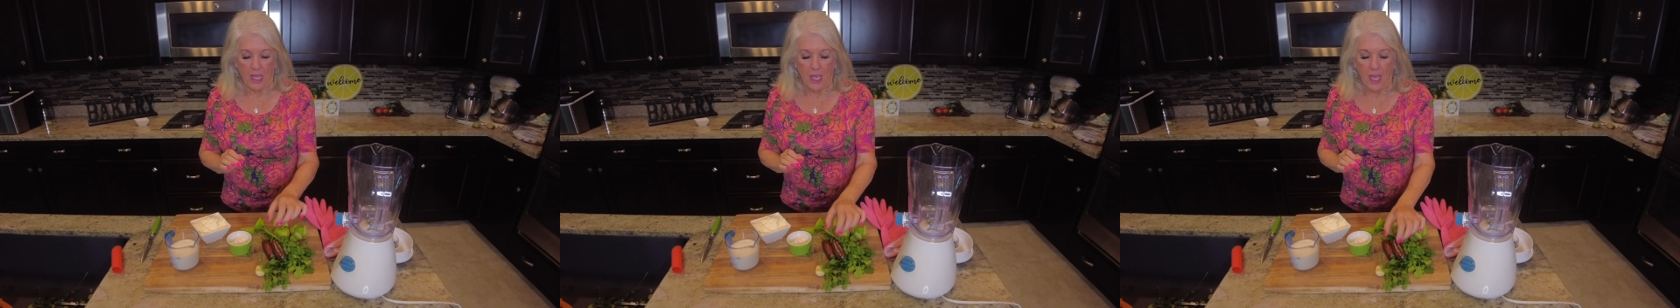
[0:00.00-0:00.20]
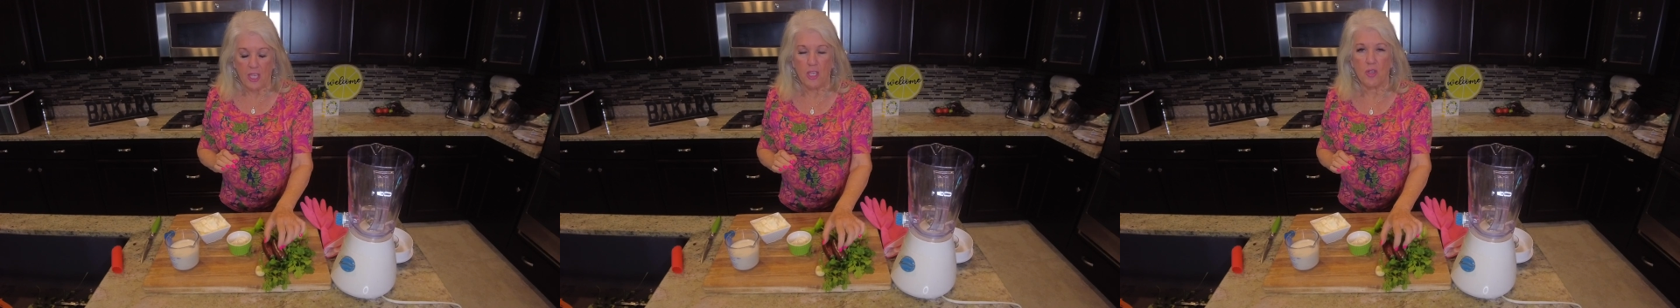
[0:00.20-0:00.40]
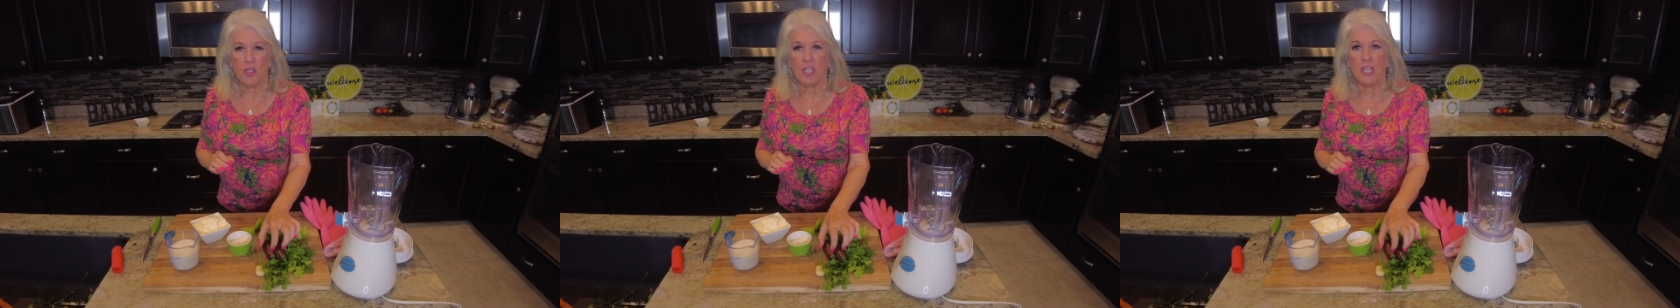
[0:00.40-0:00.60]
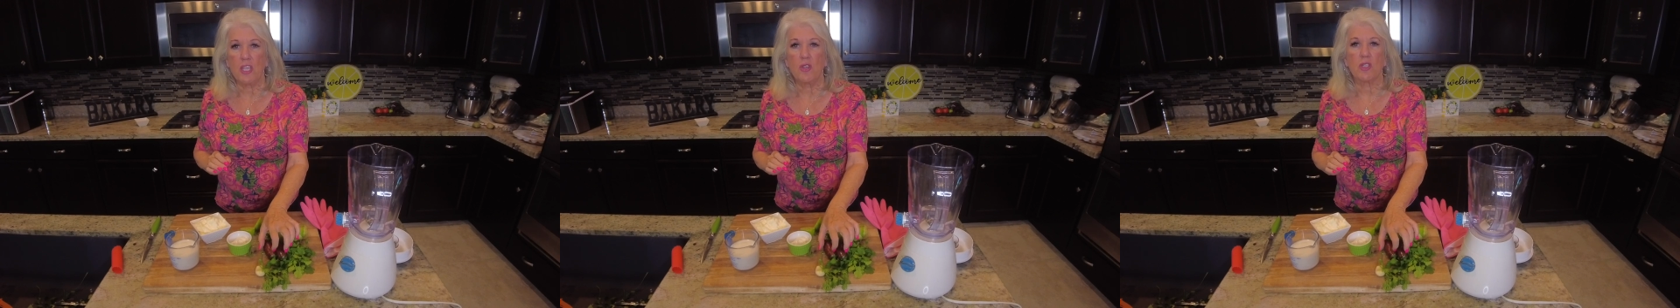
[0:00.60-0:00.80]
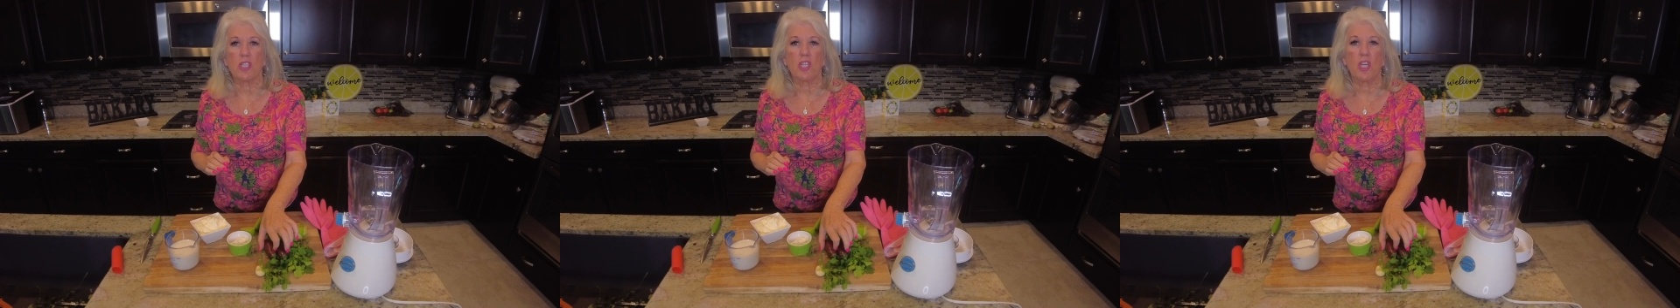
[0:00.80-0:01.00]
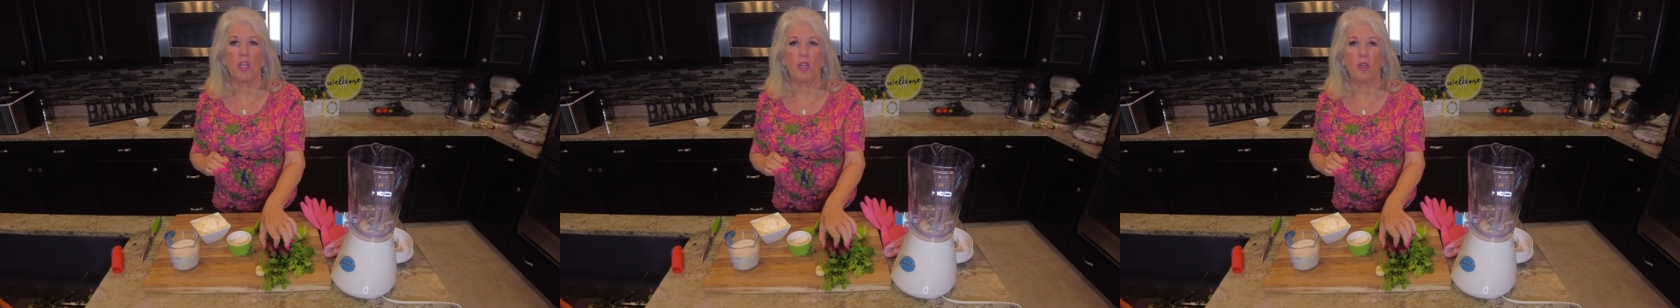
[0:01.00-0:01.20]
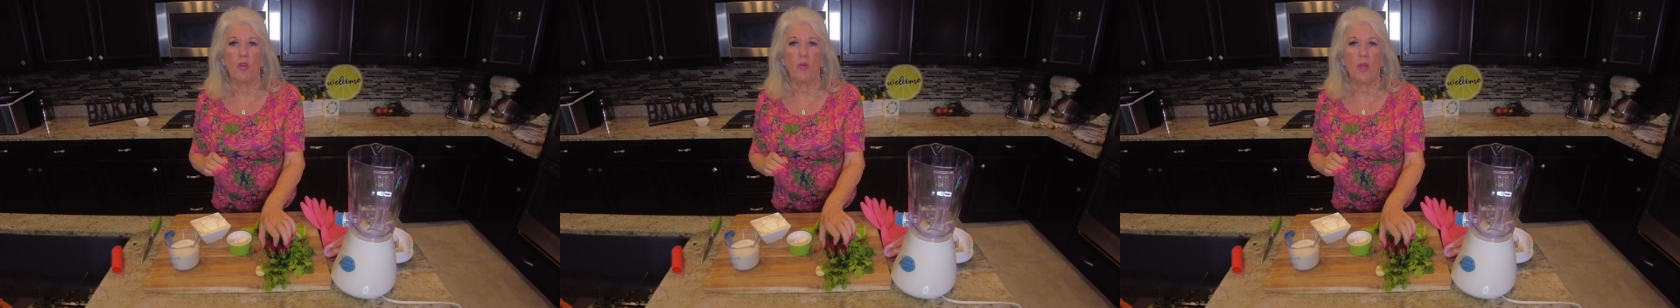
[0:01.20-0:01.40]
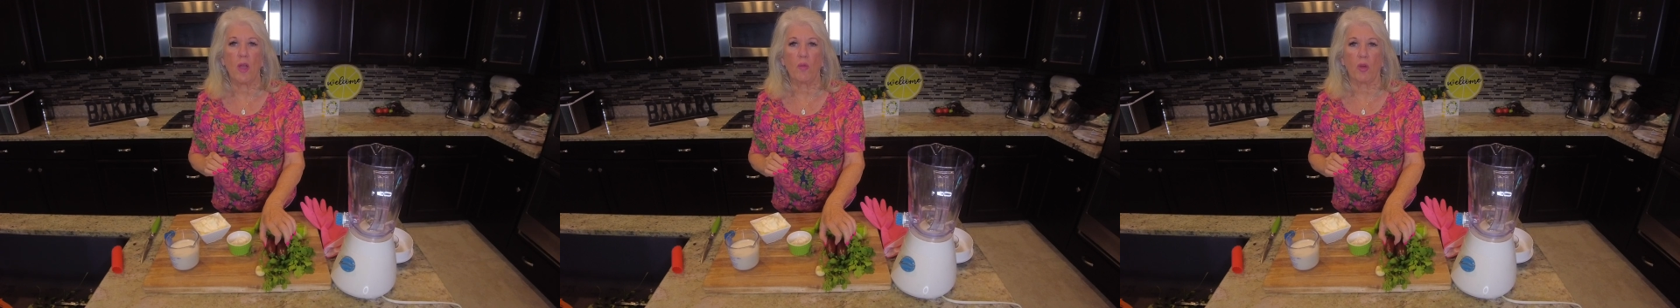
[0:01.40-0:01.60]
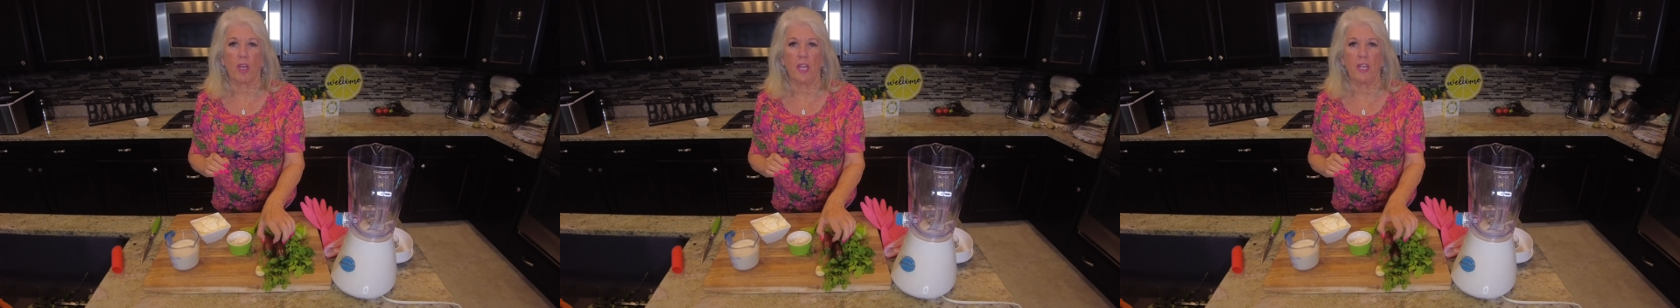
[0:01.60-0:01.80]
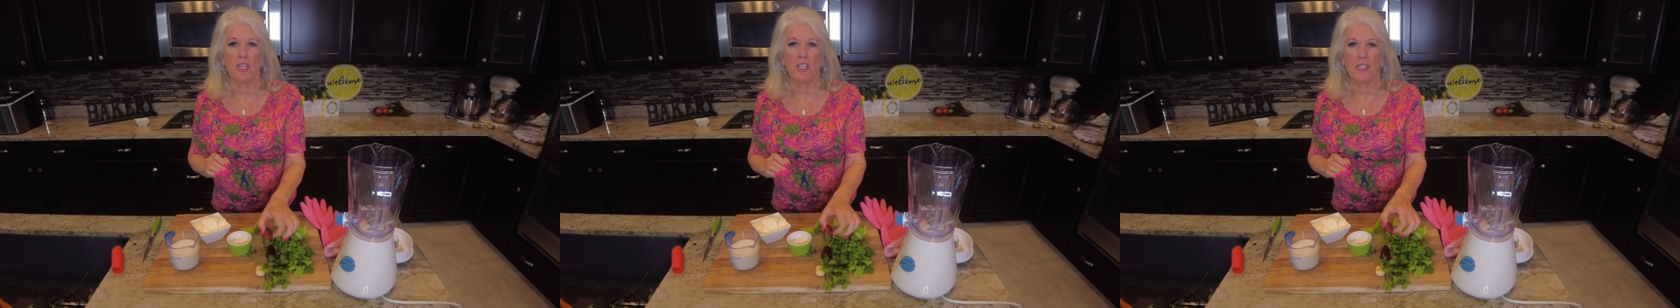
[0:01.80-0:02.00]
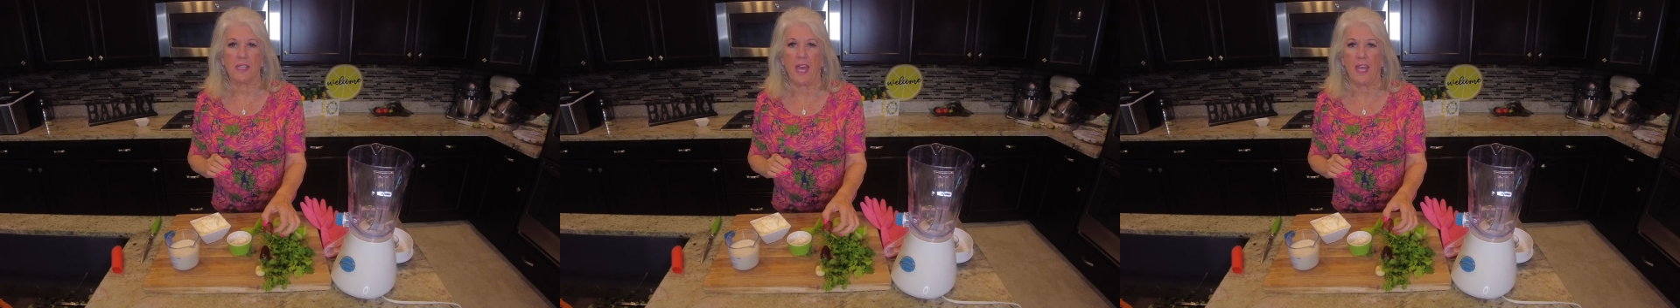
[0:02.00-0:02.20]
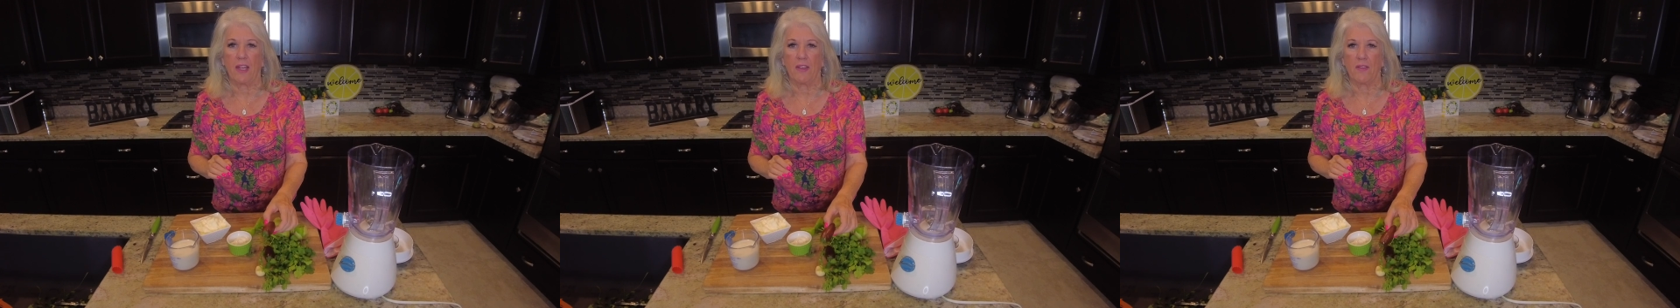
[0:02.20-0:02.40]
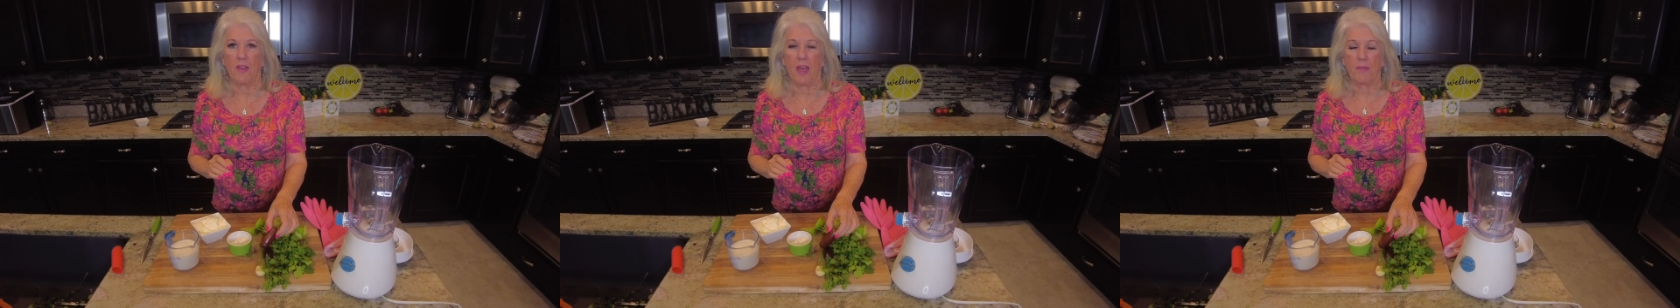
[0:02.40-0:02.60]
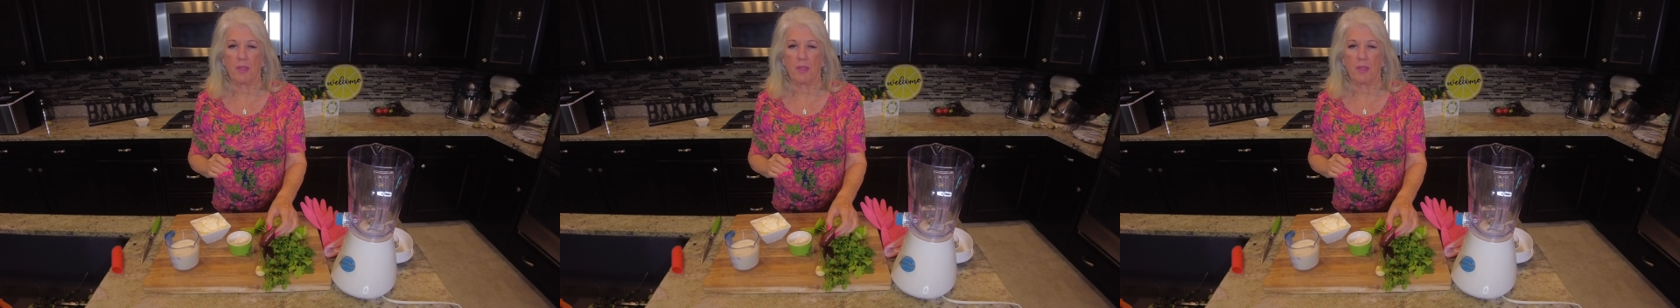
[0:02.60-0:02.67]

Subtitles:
usually use 2. We're gonna just I'm